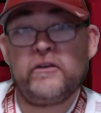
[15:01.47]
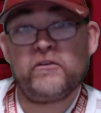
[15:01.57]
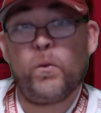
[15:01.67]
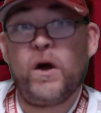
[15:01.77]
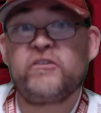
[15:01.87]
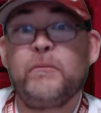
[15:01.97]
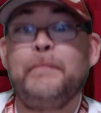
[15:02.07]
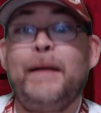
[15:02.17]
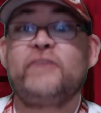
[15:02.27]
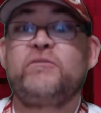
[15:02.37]
are watching my
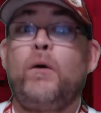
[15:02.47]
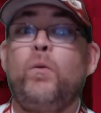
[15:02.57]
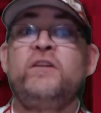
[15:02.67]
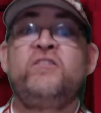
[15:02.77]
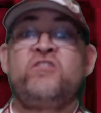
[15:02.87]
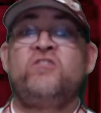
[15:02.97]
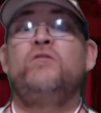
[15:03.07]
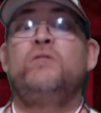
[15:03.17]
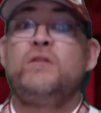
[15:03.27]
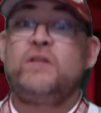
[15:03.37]
basketball ones,
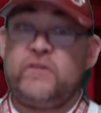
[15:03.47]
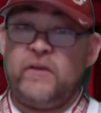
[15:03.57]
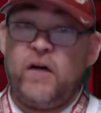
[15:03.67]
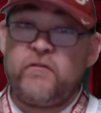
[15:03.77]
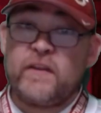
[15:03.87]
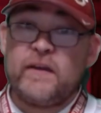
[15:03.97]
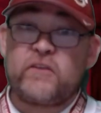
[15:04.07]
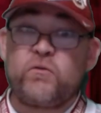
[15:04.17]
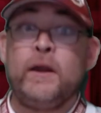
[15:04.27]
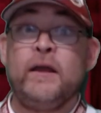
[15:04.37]
see y'all for the
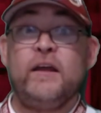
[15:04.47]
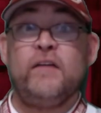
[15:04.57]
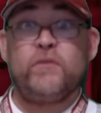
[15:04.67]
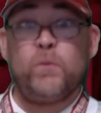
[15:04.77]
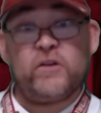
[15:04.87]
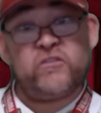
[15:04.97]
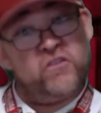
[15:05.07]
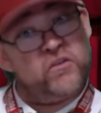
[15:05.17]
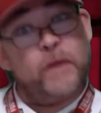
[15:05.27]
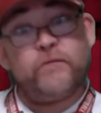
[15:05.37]
next one. If you're watching
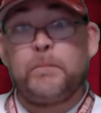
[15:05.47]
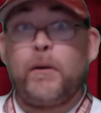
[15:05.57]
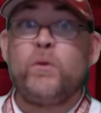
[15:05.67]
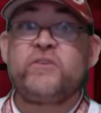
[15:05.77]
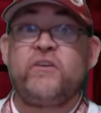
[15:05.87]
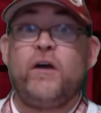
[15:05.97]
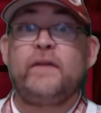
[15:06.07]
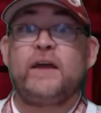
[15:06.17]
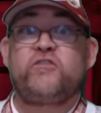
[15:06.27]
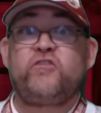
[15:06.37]
just my football ones, see y'all
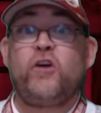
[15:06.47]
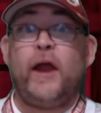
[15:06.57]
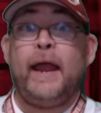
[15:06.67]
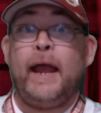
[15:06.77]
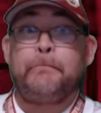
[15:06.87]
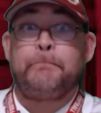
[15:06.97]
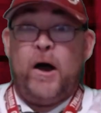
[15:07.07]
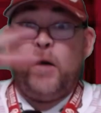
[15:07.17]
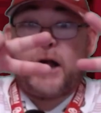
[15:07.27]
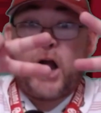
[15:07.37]
next year, and
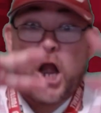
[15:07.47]
boomer!